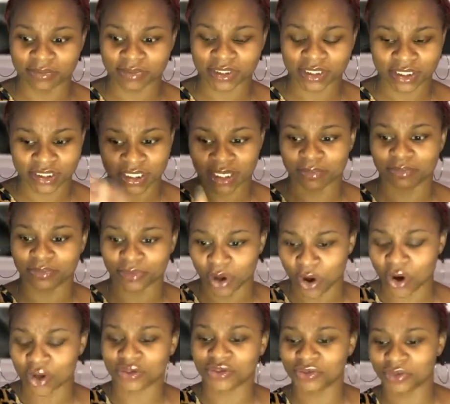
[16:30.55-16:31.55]
because I'm
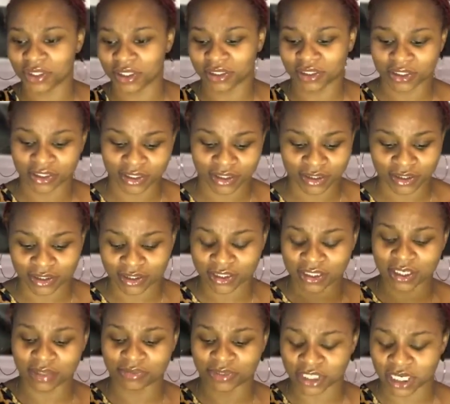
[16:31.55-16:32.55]
altering the
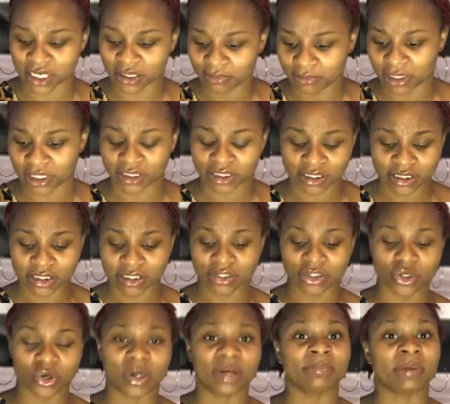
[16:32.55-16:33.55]
subject, but this is
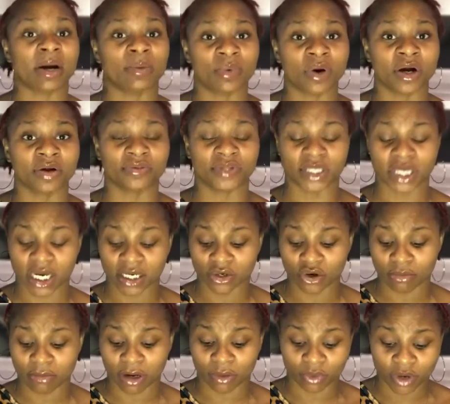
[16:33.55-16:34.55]
knowing my worth, and I know
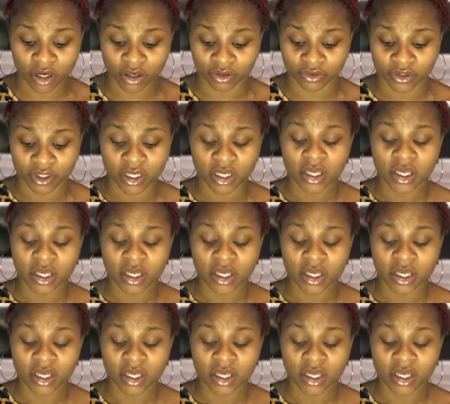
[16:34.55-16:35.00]
my worth.